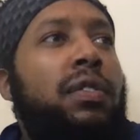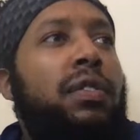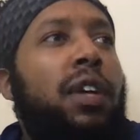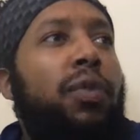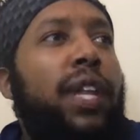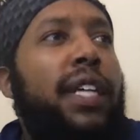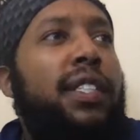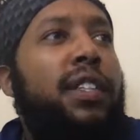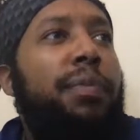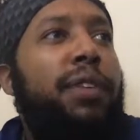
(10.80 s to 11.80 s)
I realize it's
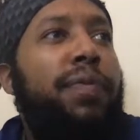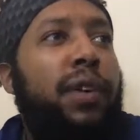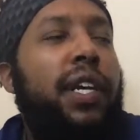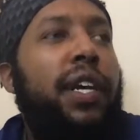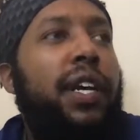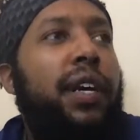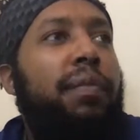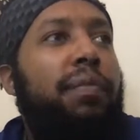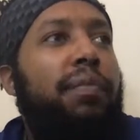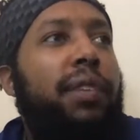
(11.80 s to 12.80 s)
gonna be the first. Yeah,
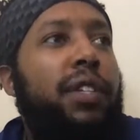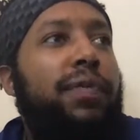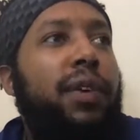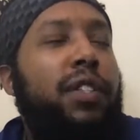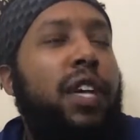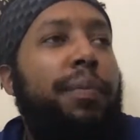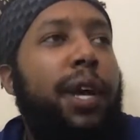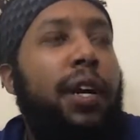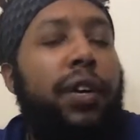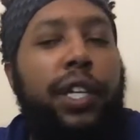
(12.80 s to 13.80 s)
it's the first time y'all
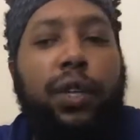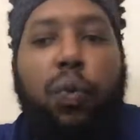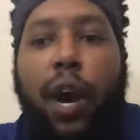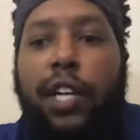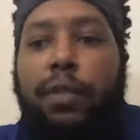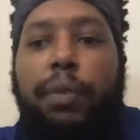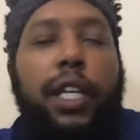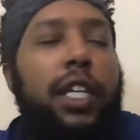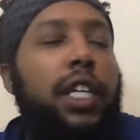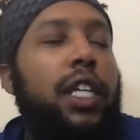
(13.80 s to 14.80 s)
gonna get to watch me